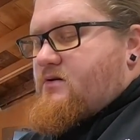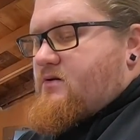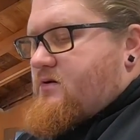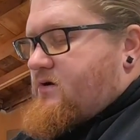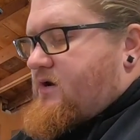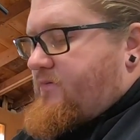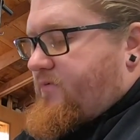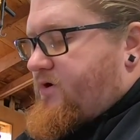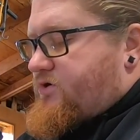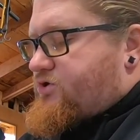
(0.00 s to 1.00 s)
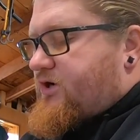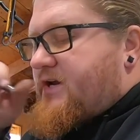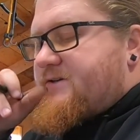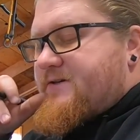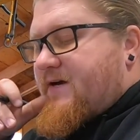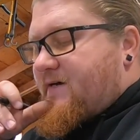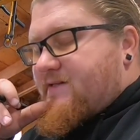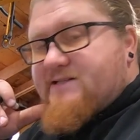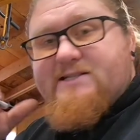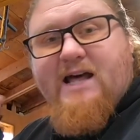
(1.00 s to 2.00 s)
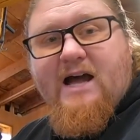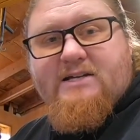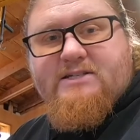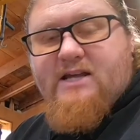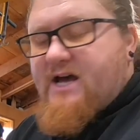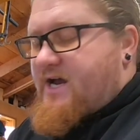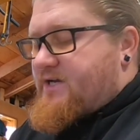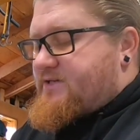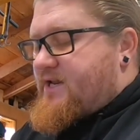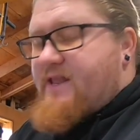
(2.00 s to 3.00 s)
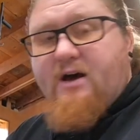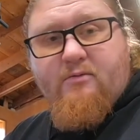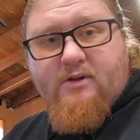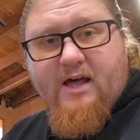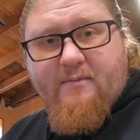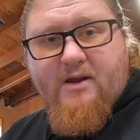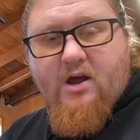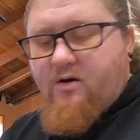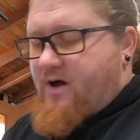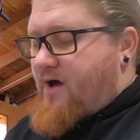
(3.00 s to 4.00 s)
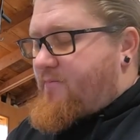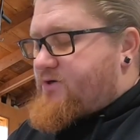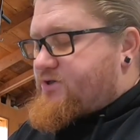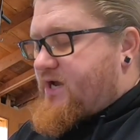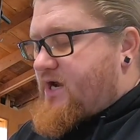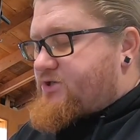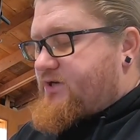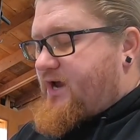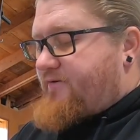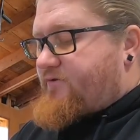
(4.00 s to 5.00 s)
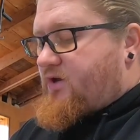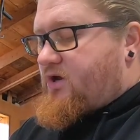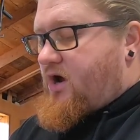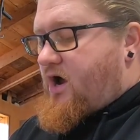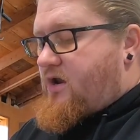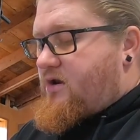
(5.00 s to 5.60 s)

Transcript: and I'm going to trace out the stock size, and that will let me know how much I actually have to cut.